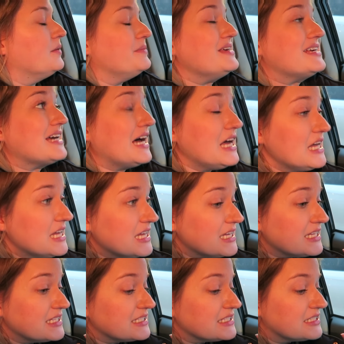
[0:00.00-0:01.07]

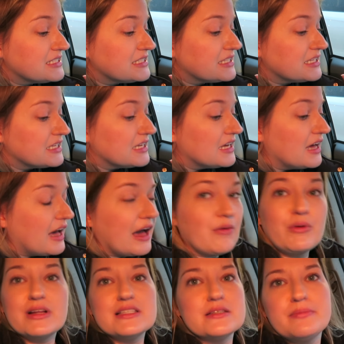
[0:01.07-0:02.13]
because I
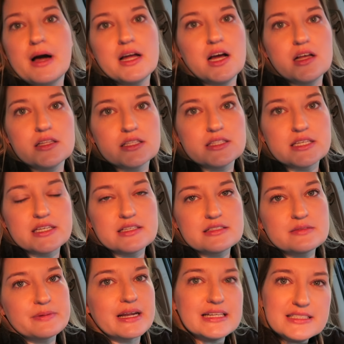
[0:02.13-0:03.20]
wanted to buy all the
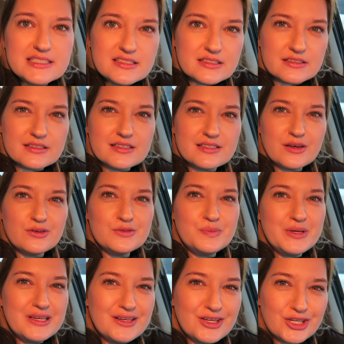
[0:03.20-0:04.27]
things, but I didn't because I was
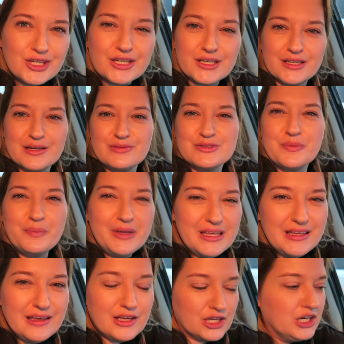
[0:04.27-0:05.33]
being good. I was
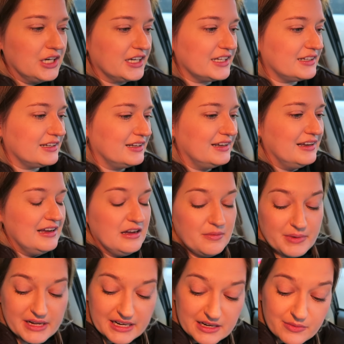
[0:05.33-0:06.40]
being good.
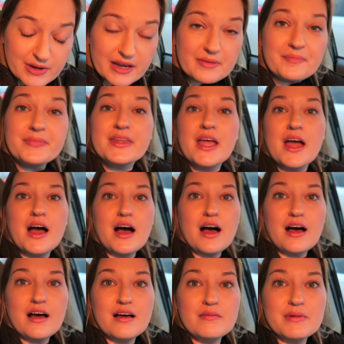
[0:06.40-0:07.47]
But anyway,
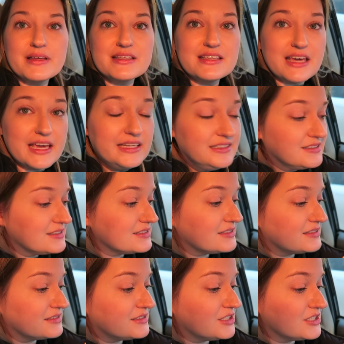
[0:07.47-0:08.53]
um, Kate
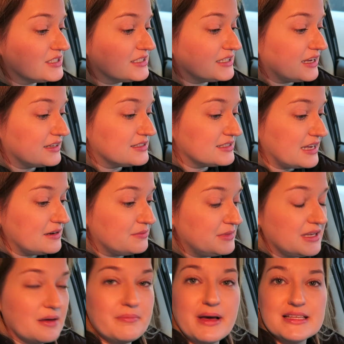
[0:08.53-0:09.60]
just sent
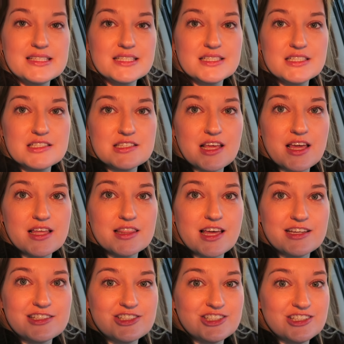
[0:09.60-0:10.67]
me a message saying
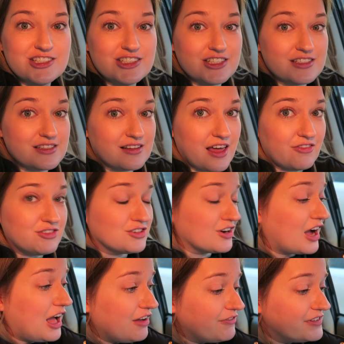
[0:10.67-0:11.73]
that she just left
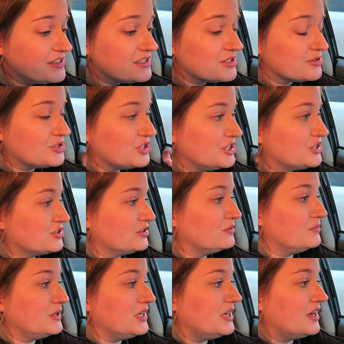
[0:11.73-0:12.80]
her office, so she
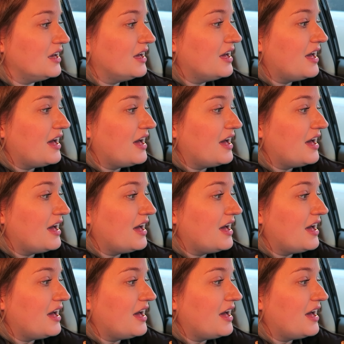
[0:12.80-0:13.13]
should be